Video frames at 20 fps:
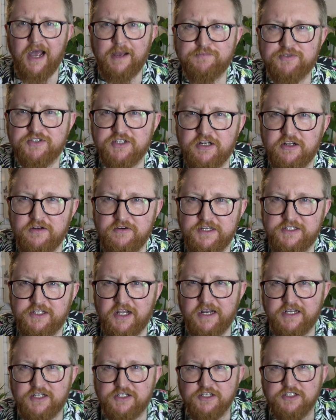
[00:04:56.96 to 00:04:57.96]
Absolutely
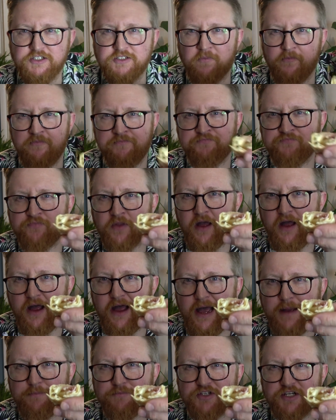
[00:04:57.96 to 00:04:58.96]
delicious.
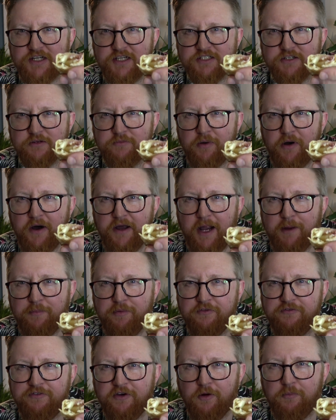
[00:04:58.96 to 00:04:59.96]
Ham, cheese and
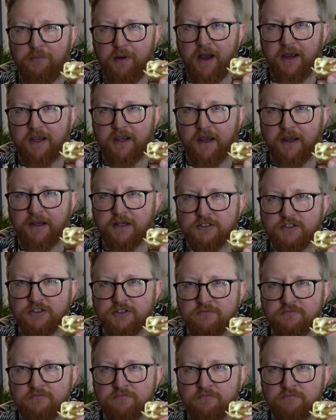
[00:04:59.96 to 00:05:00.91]
pineapple filled pancakes.